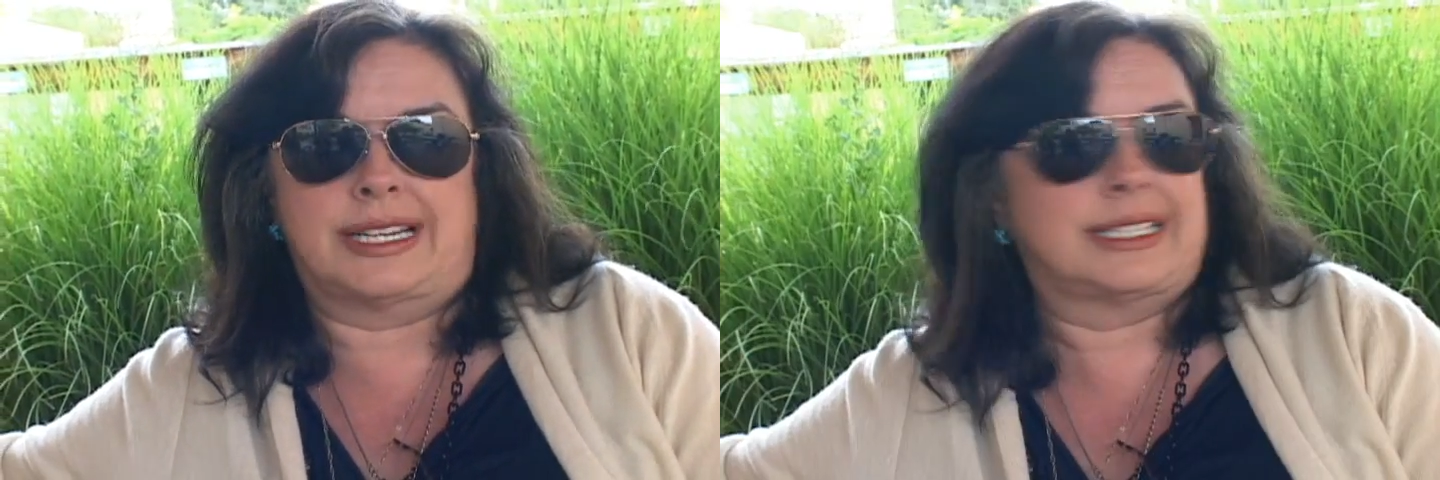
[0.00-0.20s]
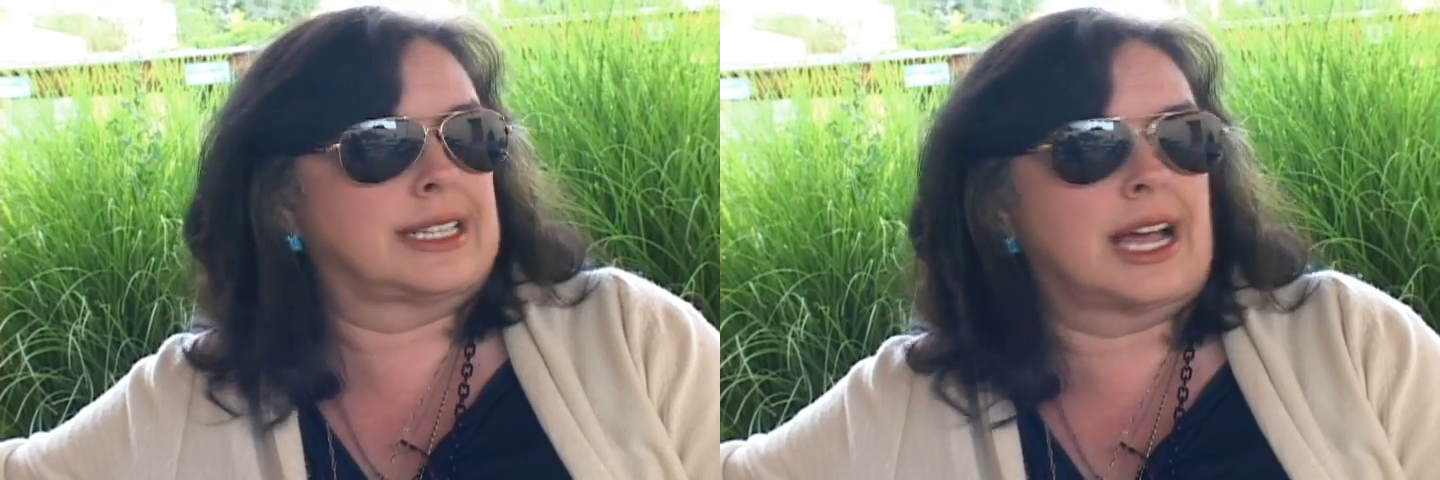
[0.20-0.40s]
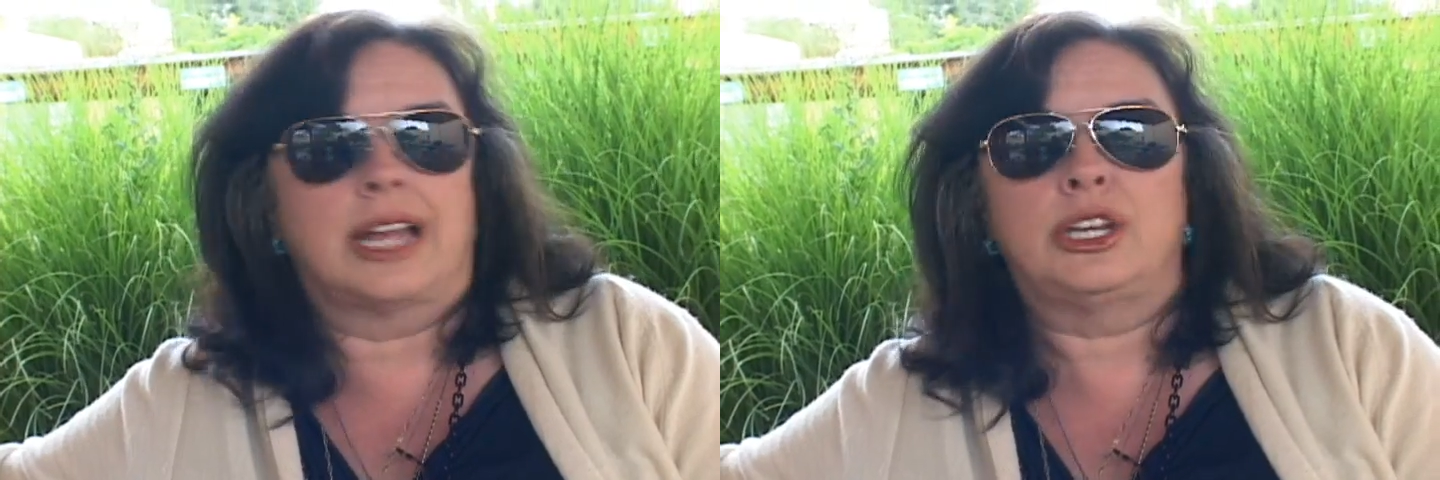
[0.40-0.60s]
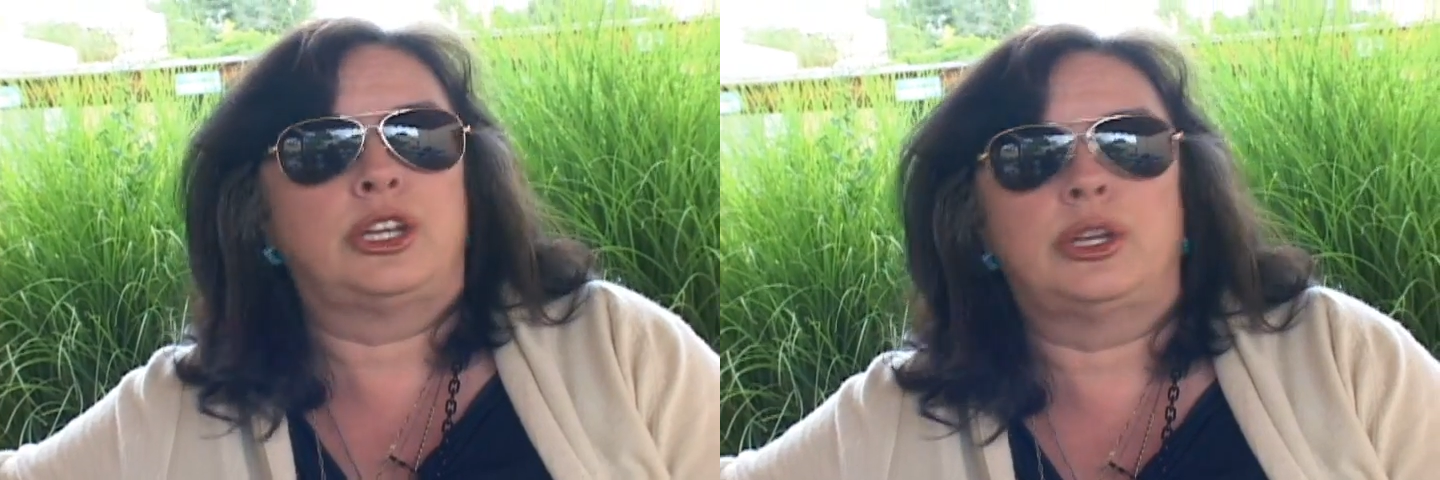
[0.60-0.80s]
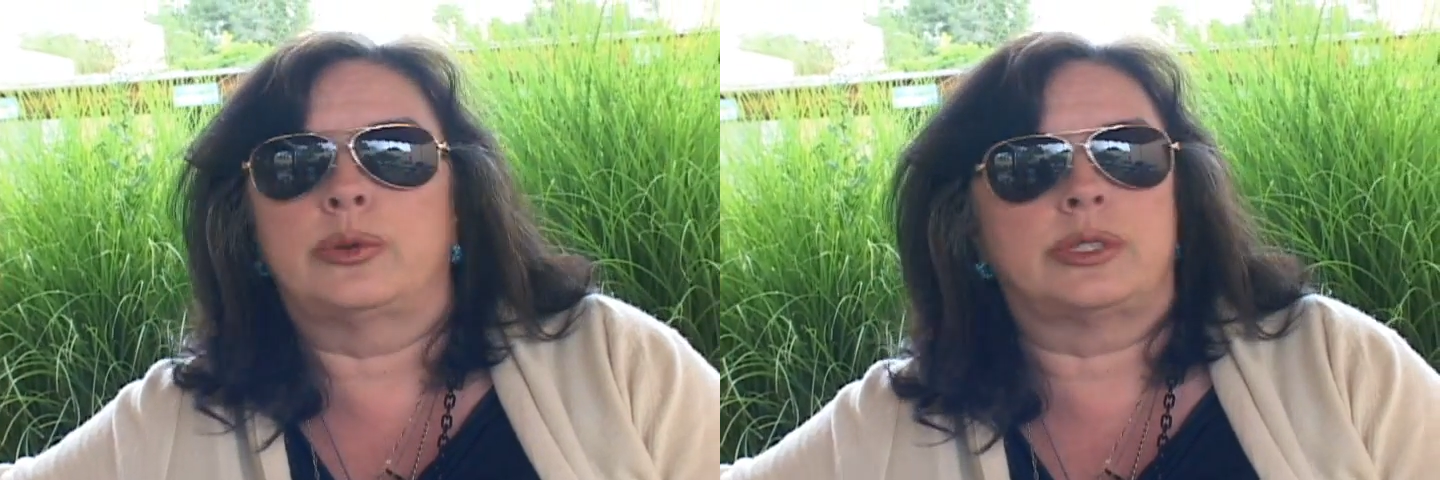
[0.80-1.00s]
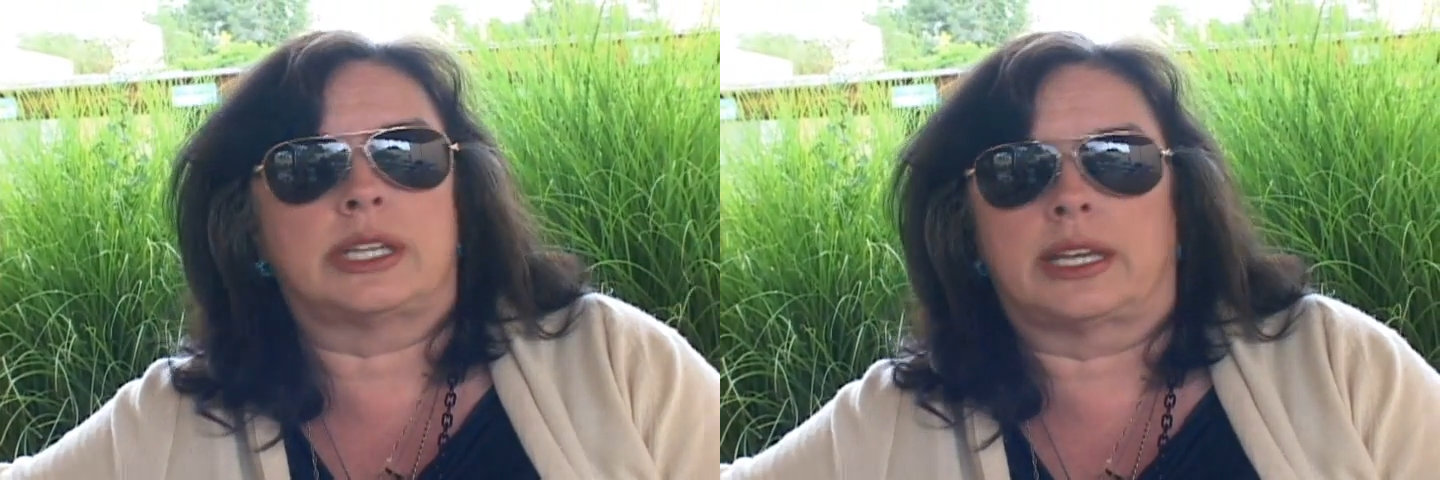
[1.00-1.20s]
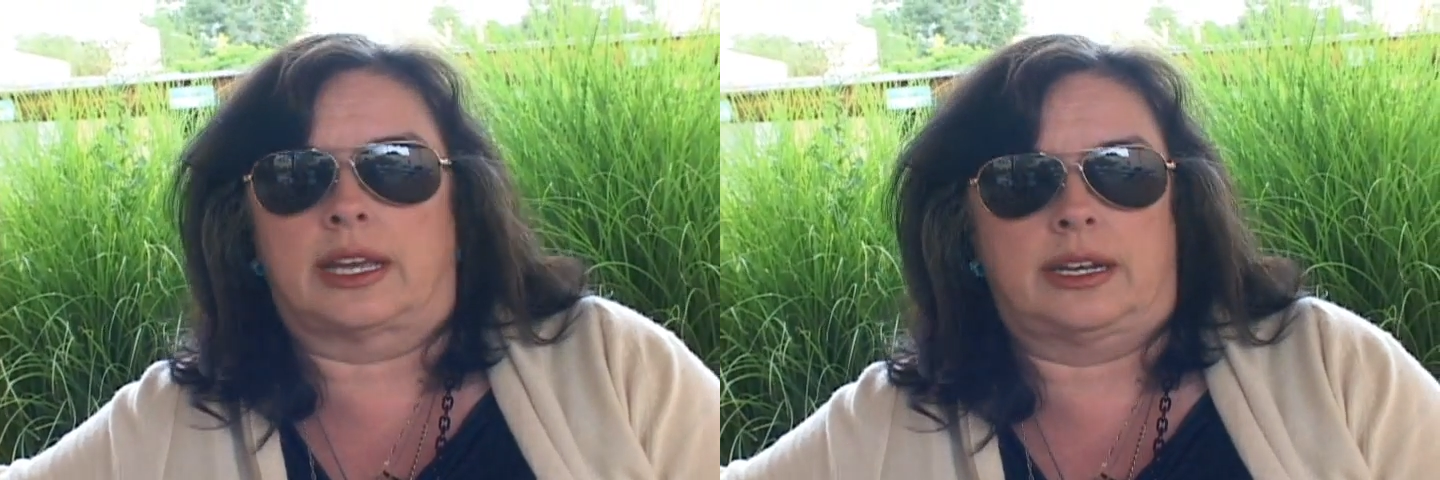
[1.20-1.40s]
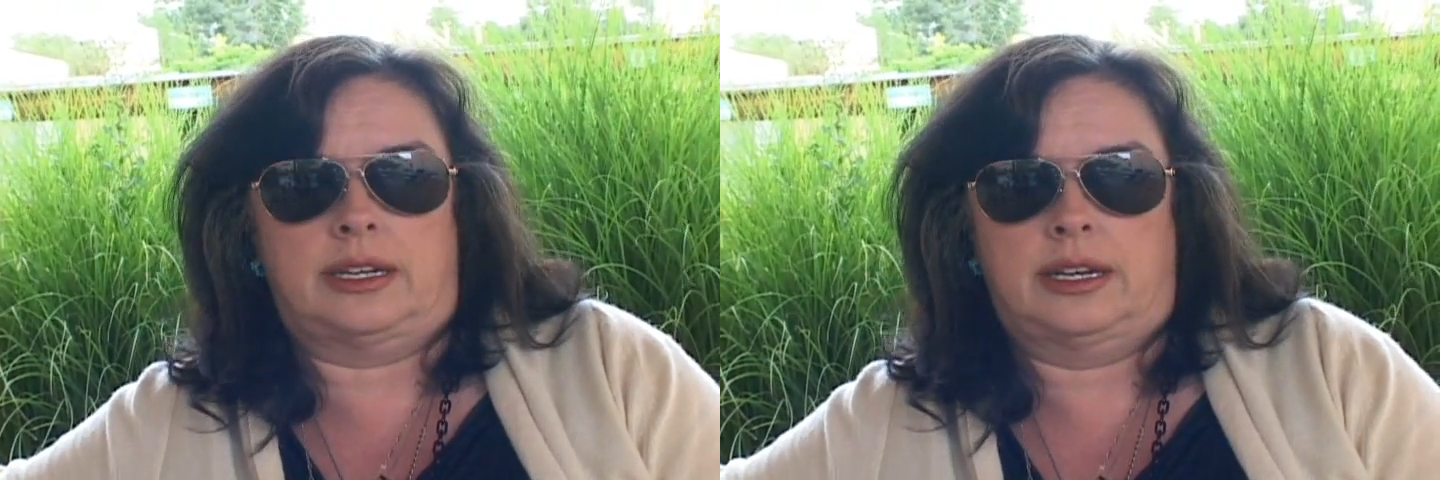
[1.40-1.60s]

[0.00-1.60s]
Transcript: is not using it